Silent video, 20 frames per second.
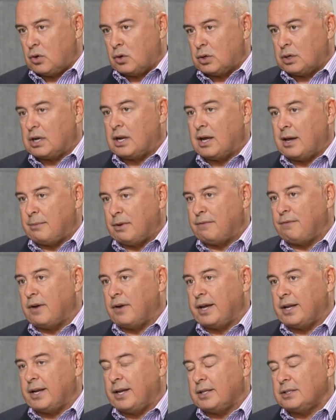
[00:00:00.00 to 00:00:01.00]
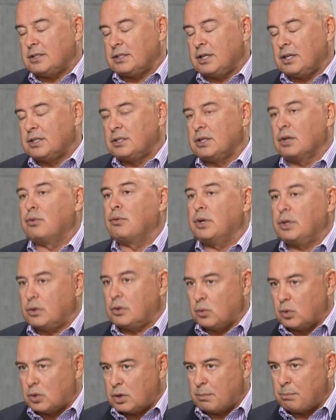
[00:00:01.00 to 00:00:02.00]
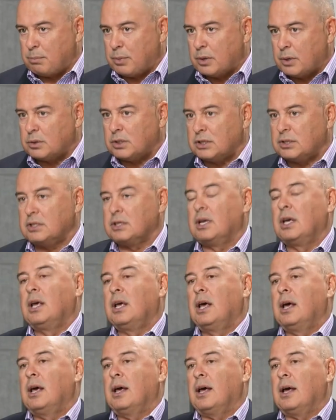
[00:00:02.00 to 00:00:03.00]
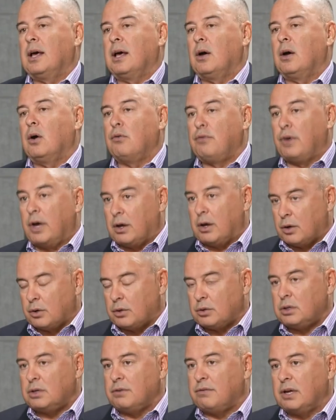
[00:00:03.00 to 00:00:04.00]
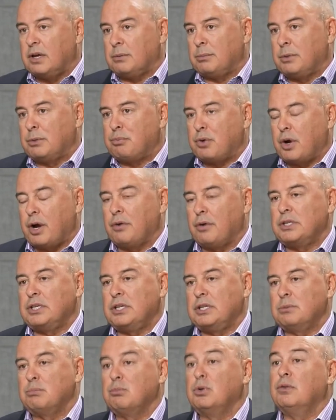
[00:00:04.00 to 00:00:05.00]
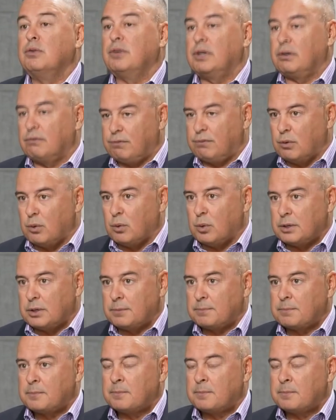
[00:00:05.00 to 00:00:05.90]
on climate finance is a critical component of our own development priorities moving forward.